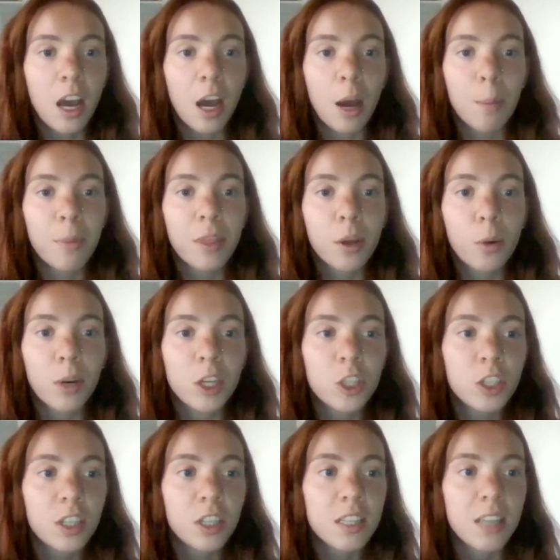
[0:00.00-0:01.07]
Uh, but the
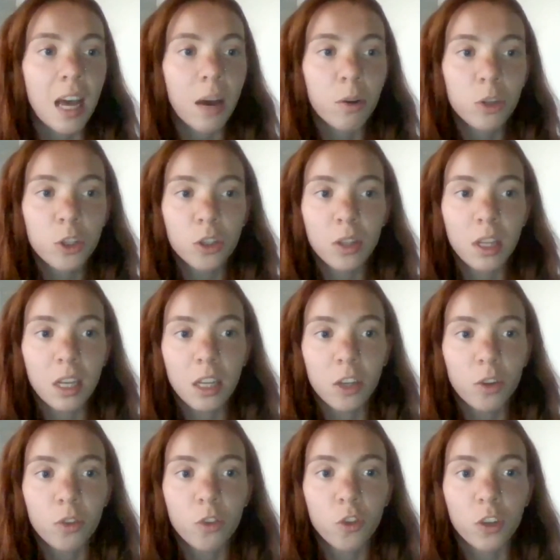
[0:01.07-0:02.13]
question is, how should the
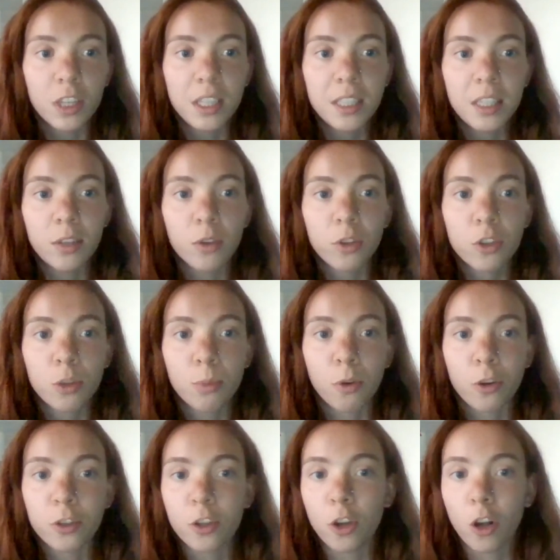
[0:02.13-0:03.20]
EU Green Deal
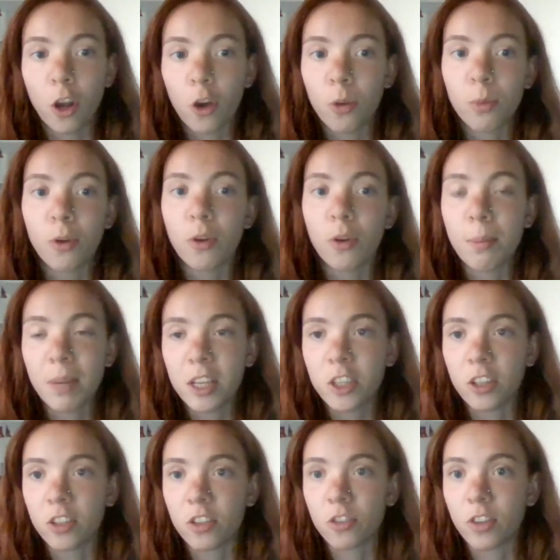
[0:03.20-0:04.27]
support global
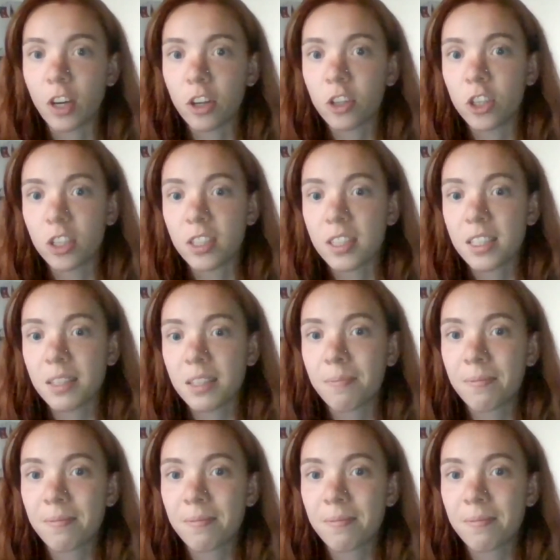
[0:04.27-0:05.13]
emissions reductions?